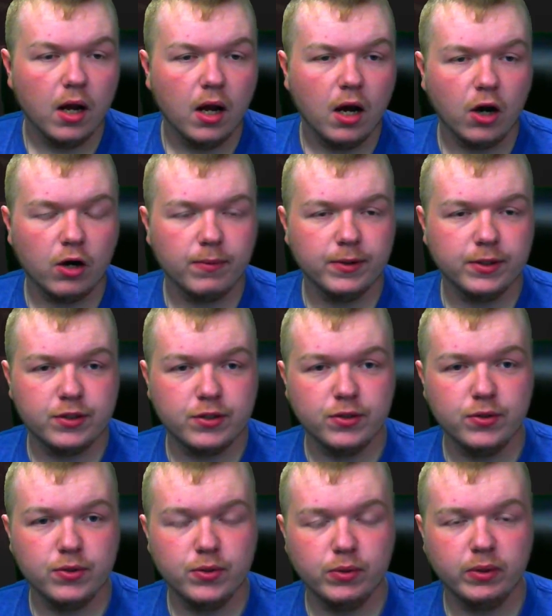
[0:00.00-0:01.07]
Arma
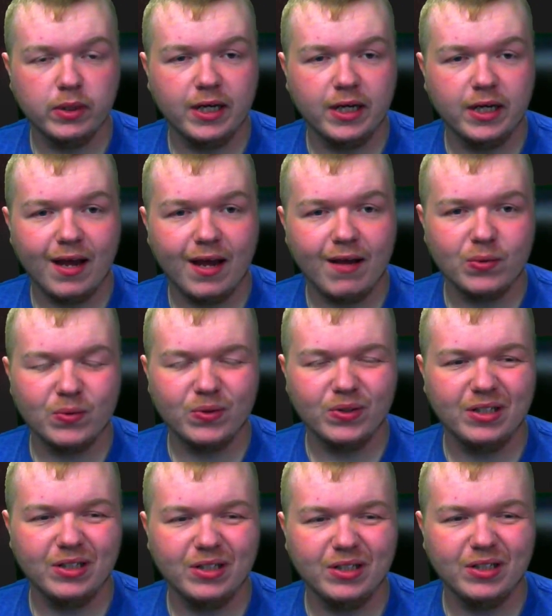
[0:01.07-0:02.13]
2, I haven't
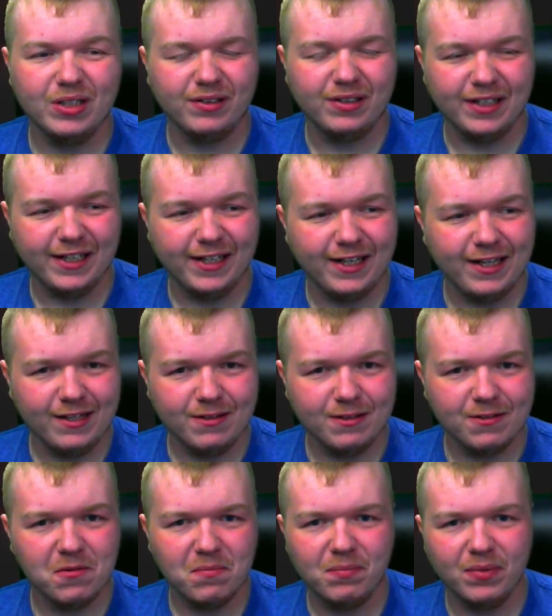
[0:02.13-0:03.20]
really played,
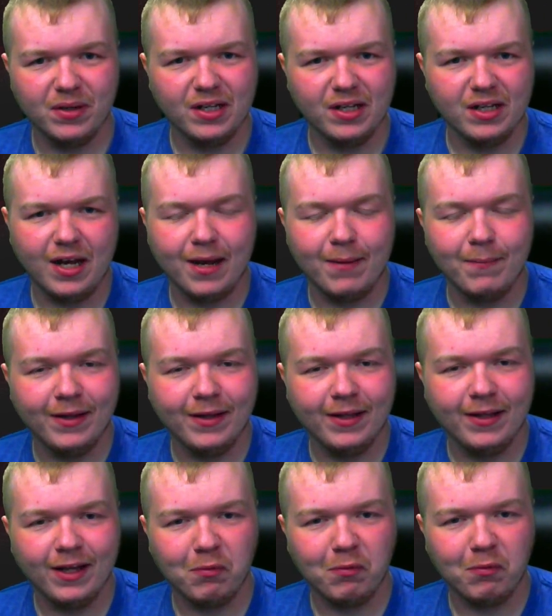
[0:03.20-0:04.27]
but I mainly got
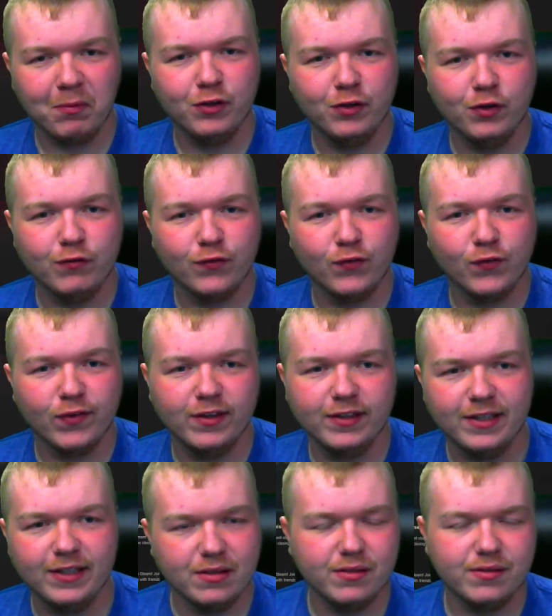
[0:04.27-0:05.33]
Arma 2 for the
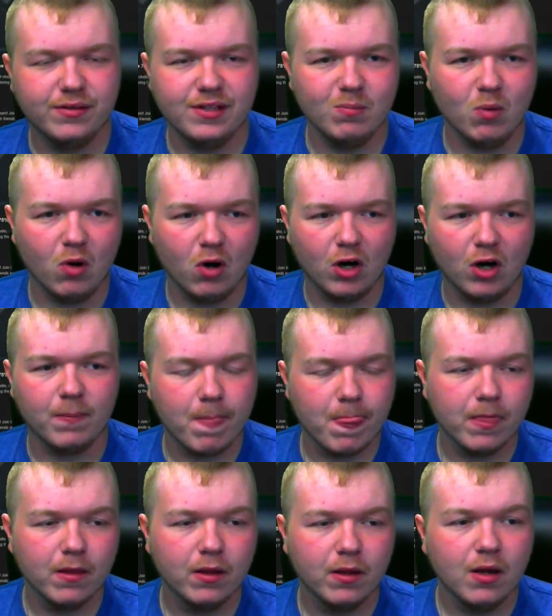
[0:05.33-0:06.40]
DayZ mod.
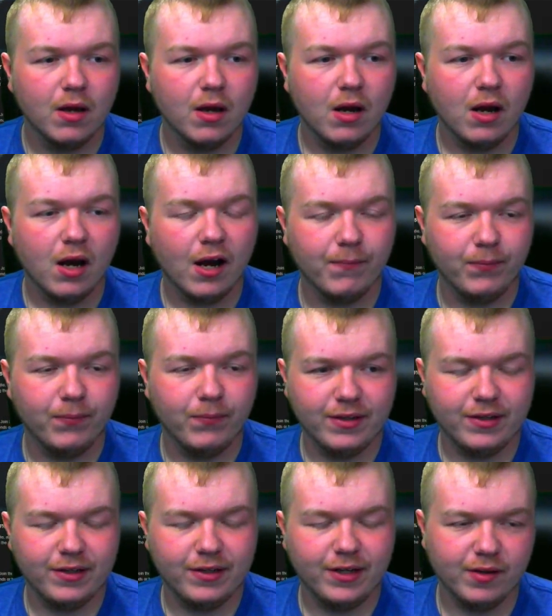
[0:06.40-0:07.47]
I played the
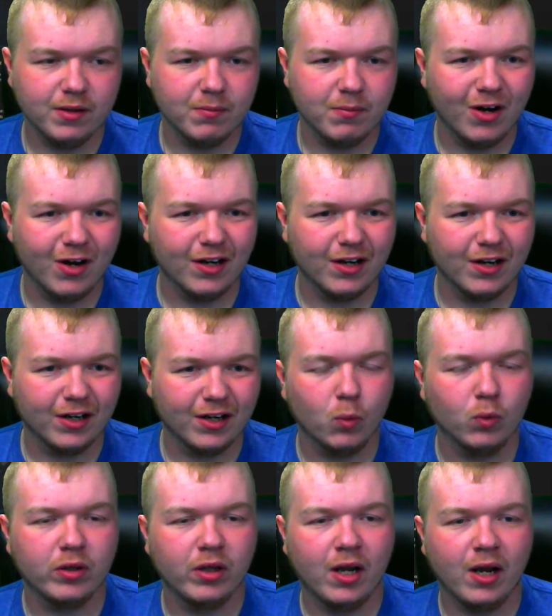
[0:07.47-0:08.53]
DayZ mod a couple
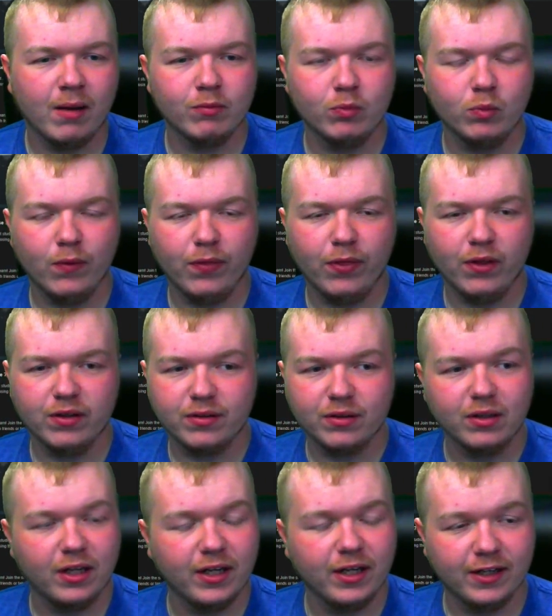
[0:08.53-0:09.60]
times with uh,
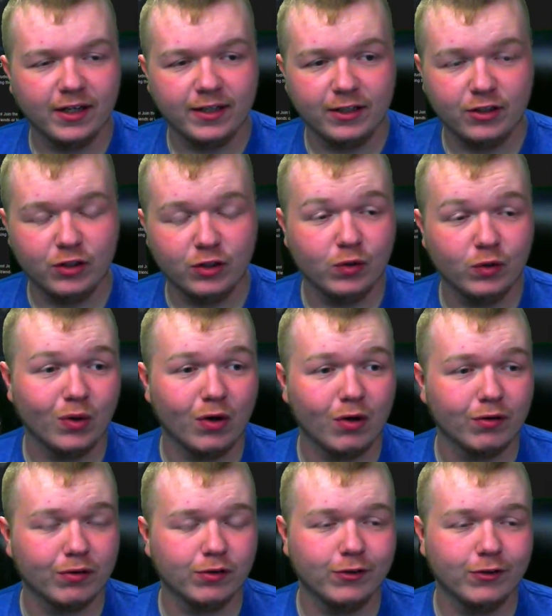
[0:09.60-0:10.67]
Slay92,
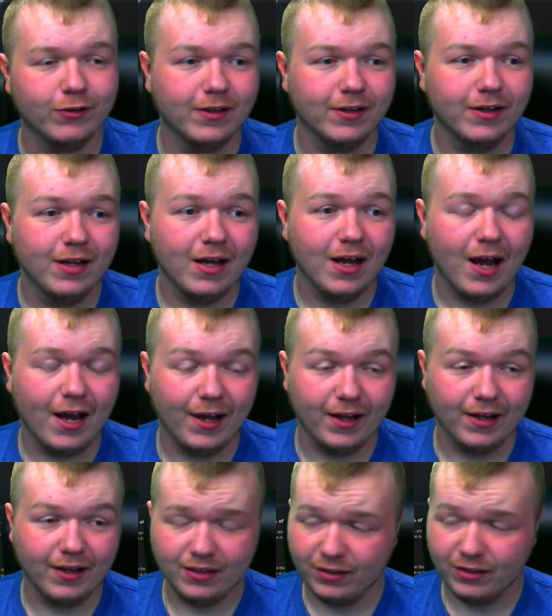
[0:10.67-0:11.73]
also known,
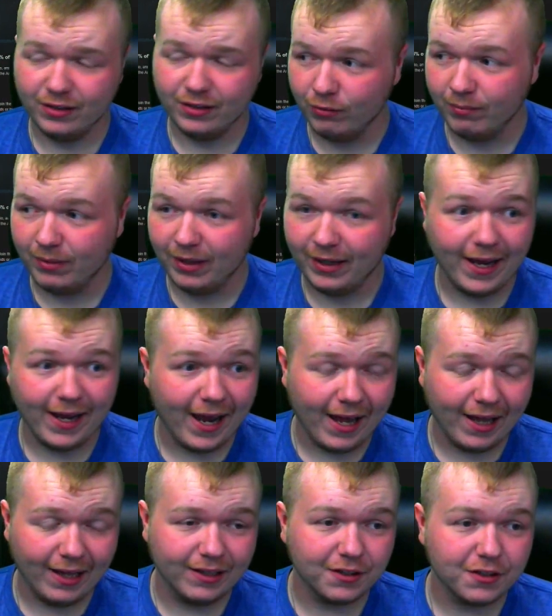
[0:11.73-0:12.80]
known by
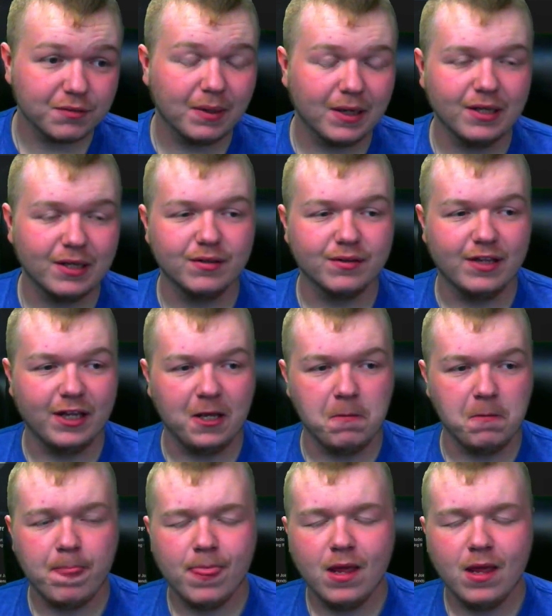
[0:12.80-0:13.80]
Alex by his name.